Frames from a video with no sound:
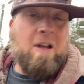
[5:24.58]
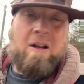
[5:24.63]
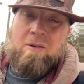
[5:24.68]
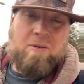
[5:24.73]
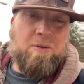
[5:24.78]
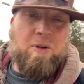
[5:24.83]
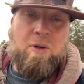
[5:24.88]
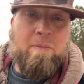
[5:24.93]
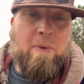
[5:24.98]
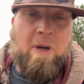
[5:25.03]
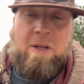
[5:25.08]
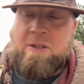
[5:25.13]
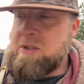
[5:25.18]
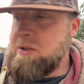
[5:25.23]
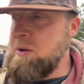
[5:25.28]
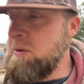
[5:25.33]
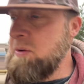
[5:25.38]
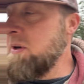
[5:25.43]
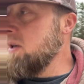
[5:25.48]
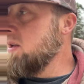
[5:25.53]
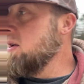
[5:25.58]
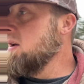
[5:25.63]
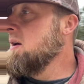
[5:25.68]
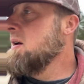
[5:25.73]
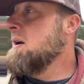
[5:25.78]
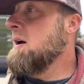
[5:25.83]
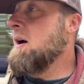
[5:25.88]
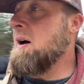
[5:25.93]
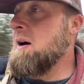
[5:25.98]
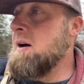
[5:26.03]
gonna do much to it.
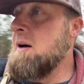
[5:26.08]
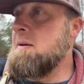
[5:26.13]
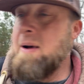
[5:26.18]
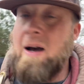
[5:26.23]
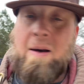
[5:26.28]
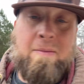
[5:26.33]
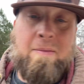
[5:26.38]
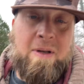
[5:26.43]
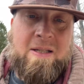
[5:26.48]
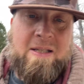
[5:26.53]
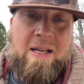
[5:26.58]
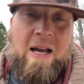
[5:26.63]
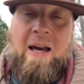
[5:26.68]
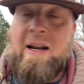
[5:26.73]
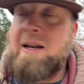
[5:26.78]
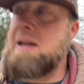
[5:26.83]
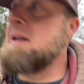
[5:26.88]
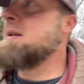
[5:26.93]
I'm excited.